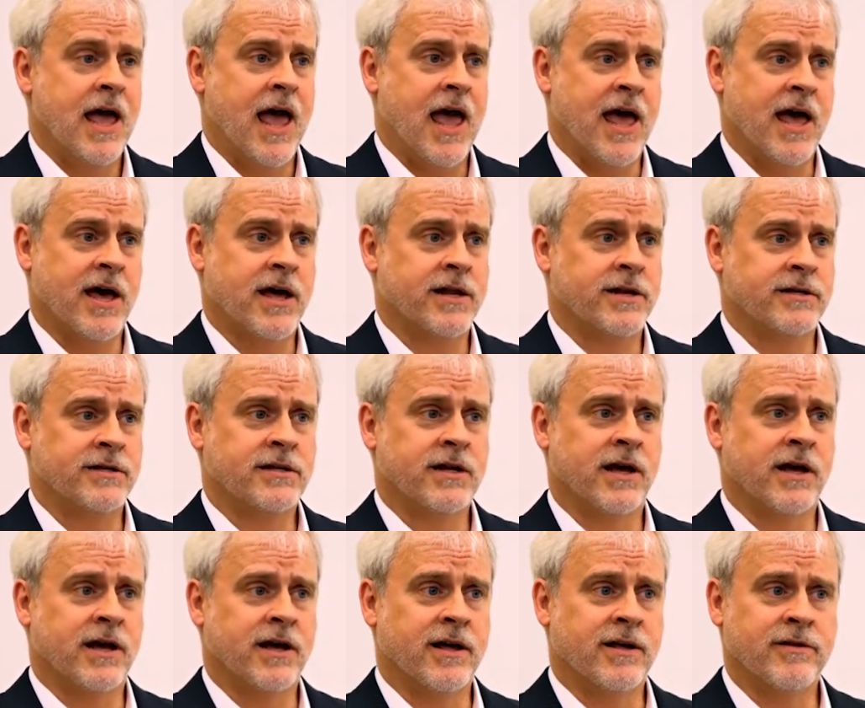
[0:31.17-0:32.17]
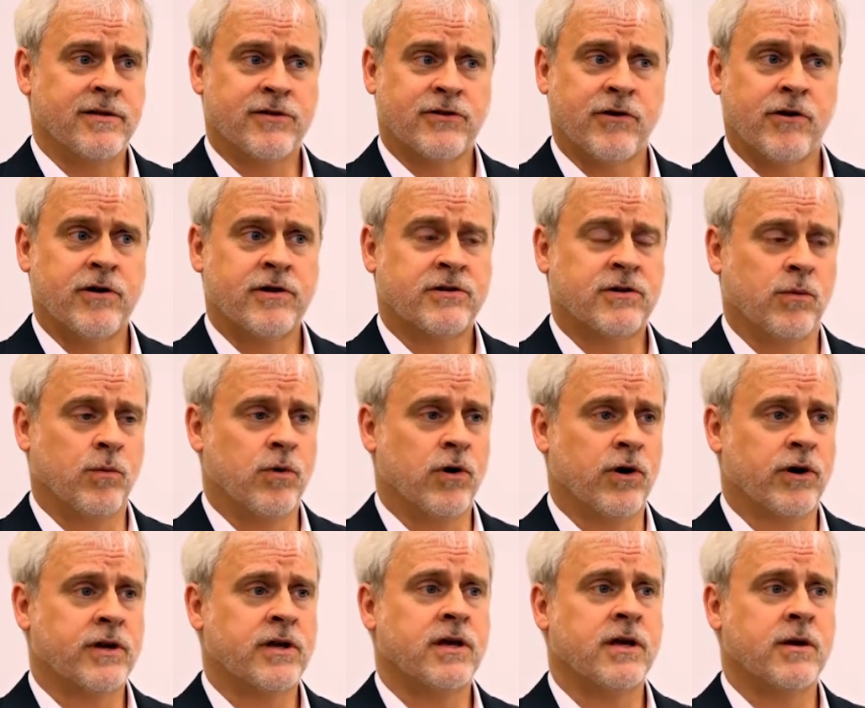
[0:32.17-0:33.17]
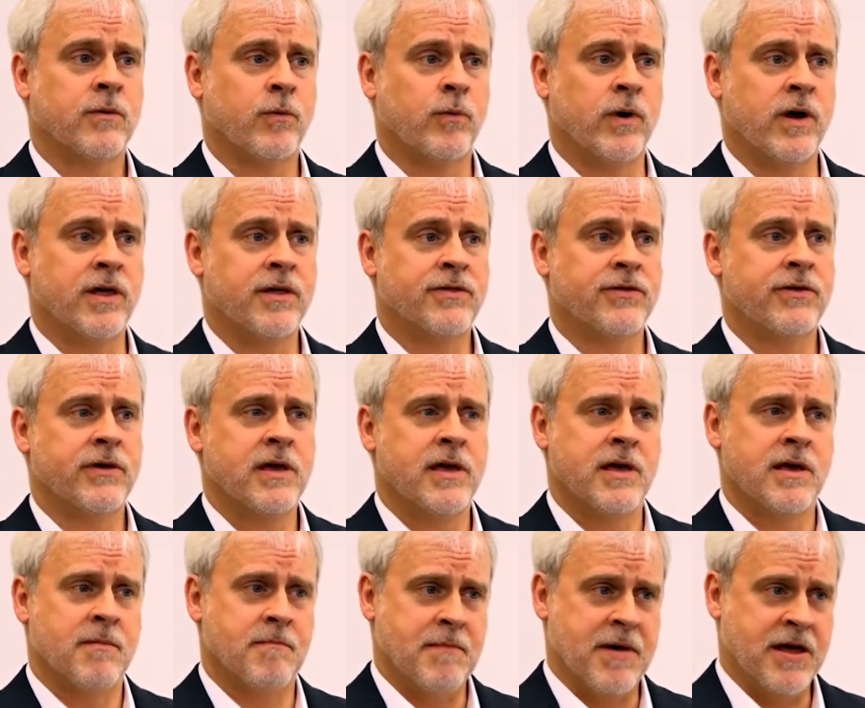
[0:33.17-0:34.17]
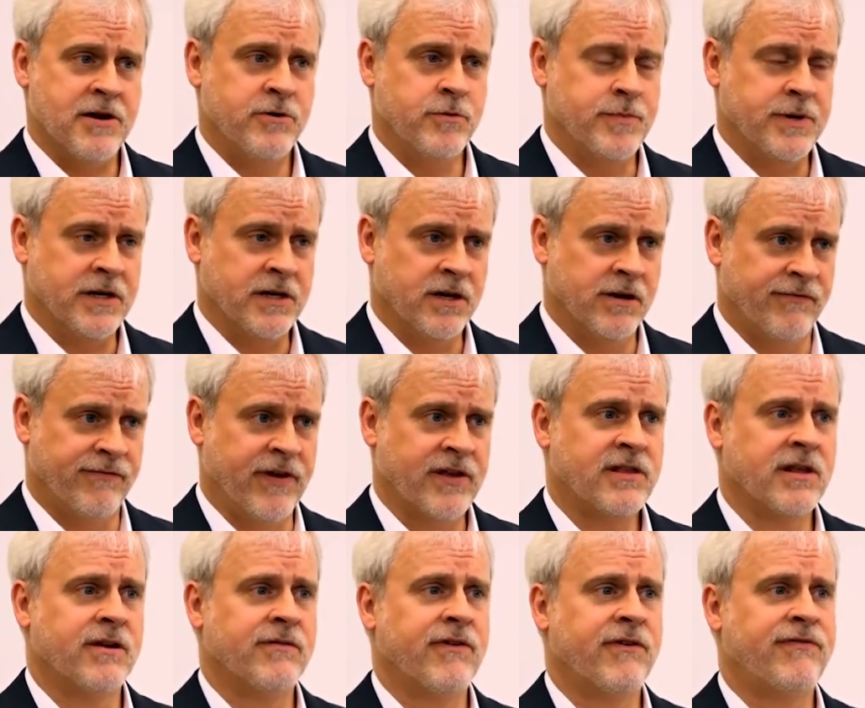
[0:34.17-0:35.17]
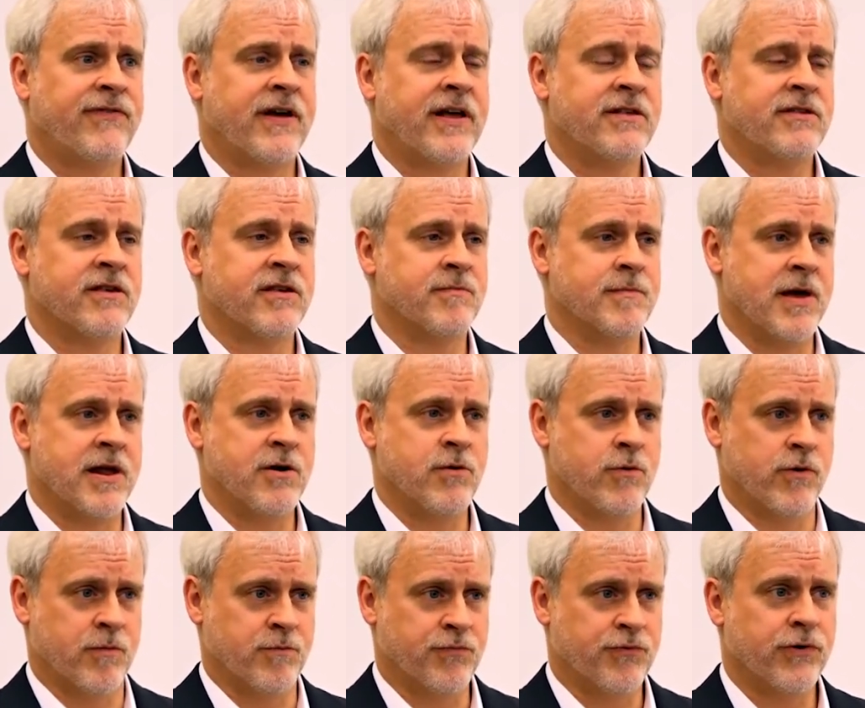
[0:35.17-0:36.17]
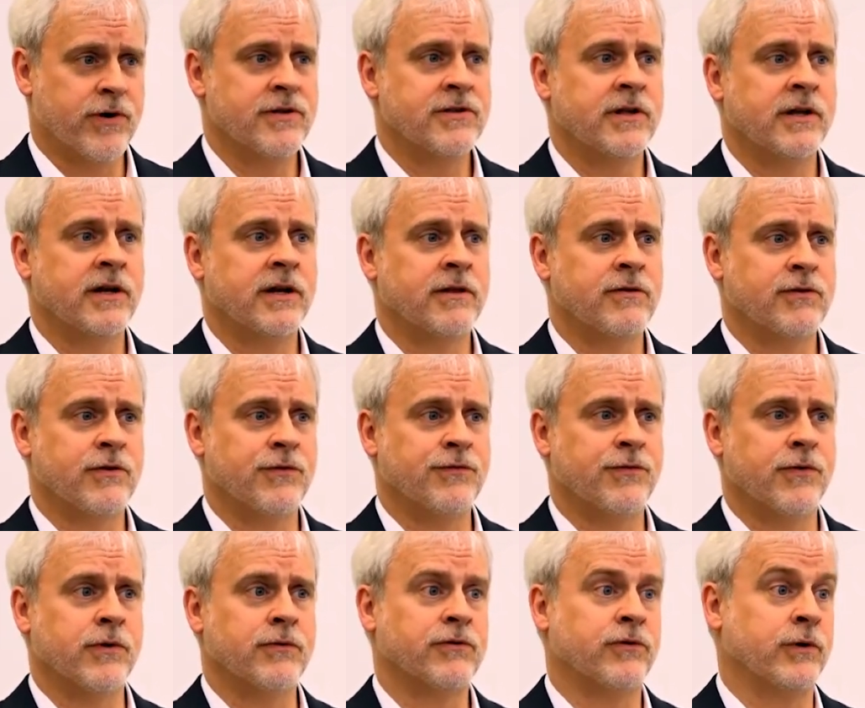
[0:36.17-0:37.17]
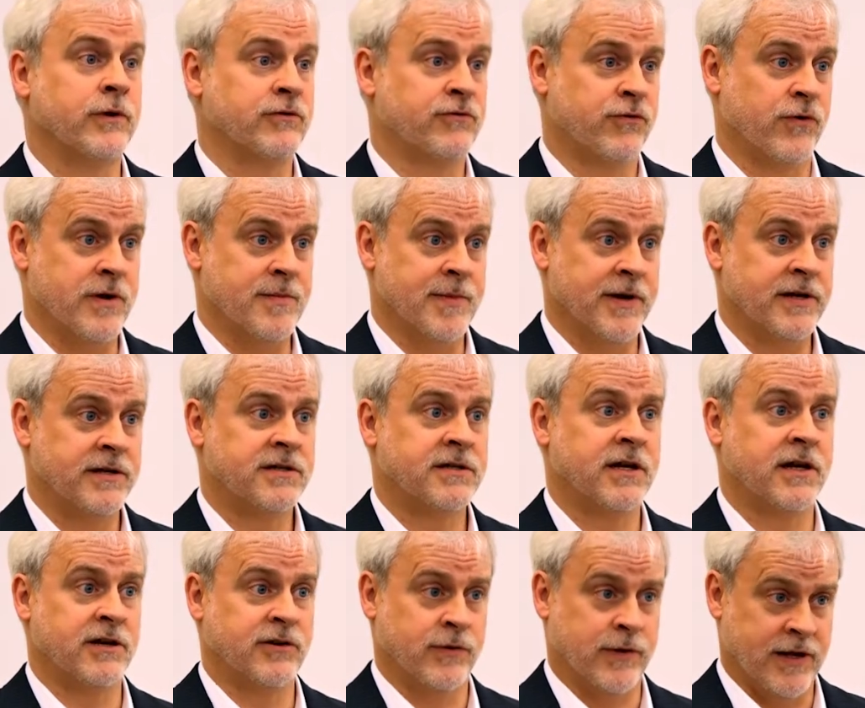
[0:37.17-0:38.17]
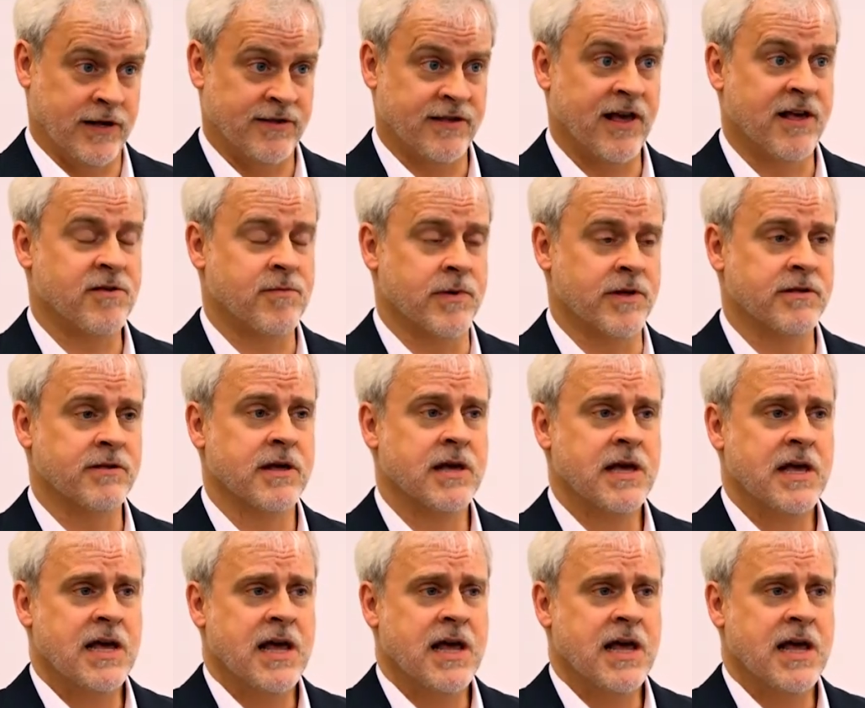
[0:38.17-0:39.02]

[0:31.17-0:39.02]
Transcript: and uh, started to work with men who have been convicted of offenses, men who are in prison and so forth, doing treatment and doing assessments.